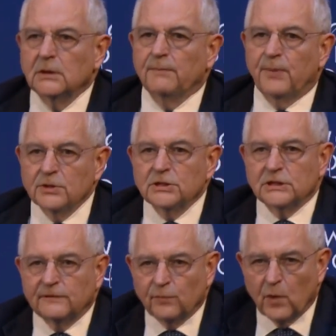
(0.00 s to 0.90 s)
The
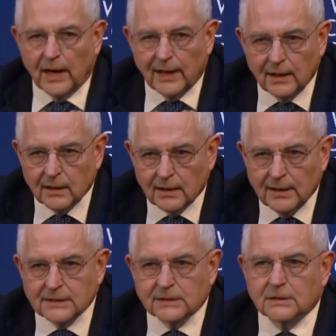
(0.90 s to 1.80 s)
positive way
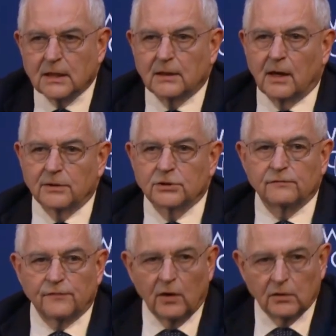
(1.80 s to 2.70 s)
are
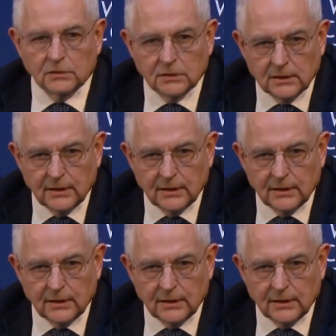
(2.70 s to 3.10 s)
twofold.